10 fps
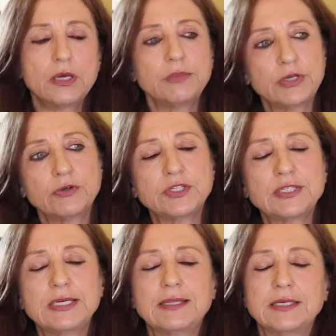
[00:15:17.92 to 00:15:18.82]
we don't
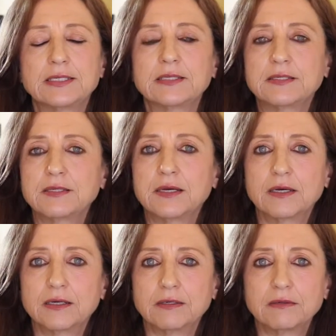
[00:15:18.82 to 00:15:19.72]
see these
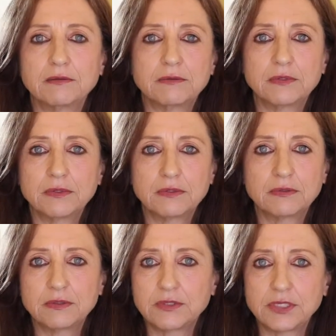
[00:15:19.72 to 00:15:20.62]
uh,
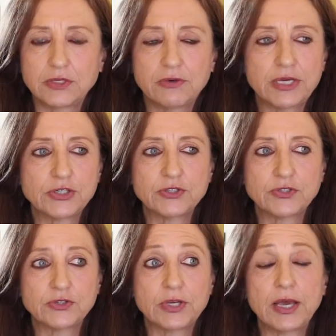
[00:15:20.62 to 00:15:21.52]

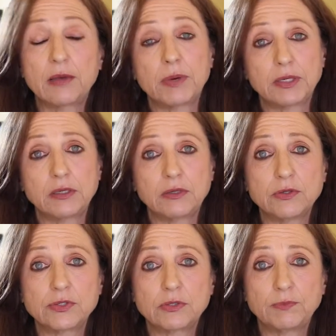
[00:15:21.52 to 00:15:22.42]
situations today, but it
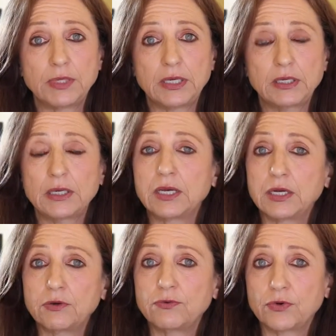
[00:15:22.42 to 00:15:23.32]
used to be
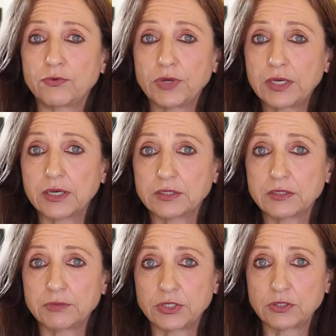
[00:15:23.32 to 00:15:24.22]
indicated for
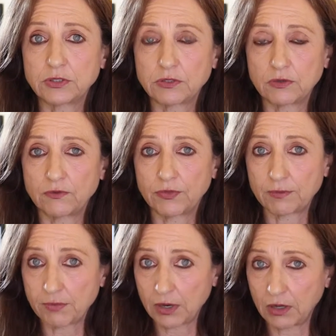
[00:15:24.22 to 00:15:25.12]
rickets, which is sort of the
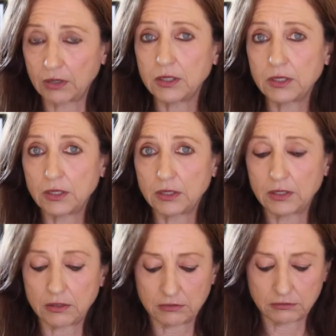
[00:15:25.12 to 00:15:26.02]
mal
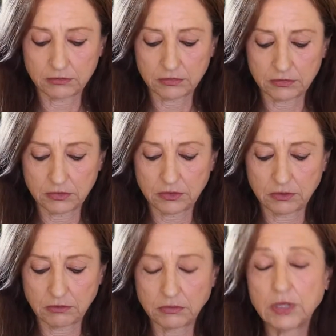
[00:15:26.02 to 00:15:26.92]
um,
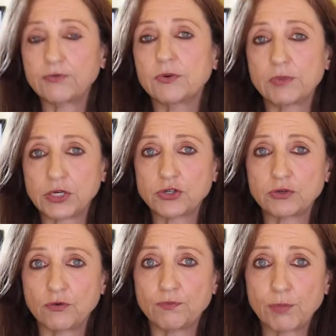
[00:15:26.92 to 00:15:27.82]

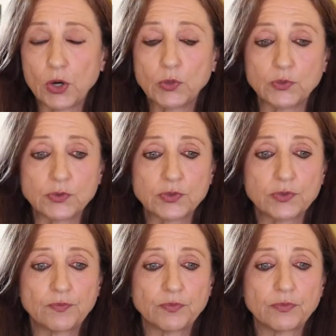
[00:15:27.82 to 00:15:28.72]
deformation of
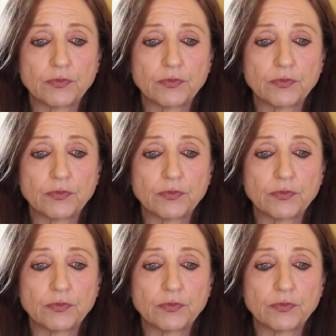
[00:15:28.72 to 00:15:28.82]
bones.